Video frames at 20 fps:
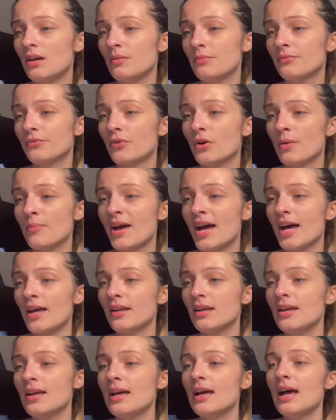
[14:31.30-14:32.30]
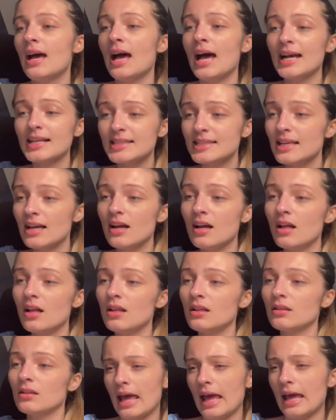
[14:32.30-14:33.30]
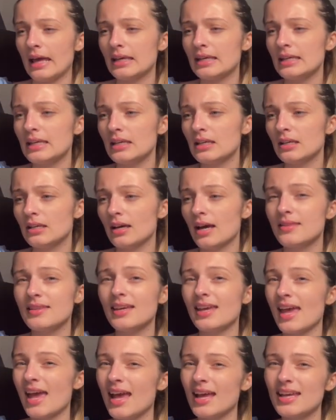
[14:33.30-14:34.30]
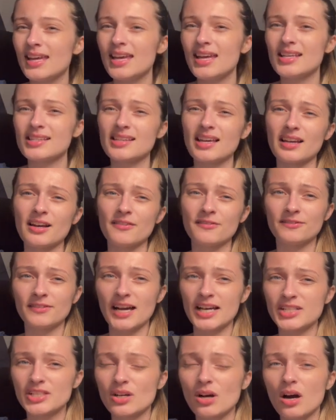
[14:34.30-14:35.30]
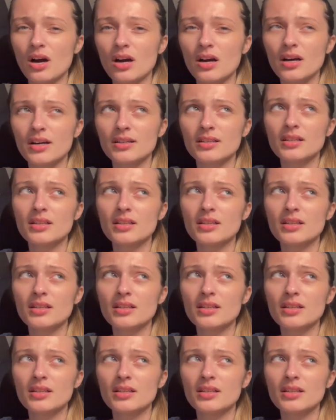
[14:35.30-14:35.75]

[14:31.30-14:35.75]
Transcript: format, Excel, Anki. I think Anki is like a flashcard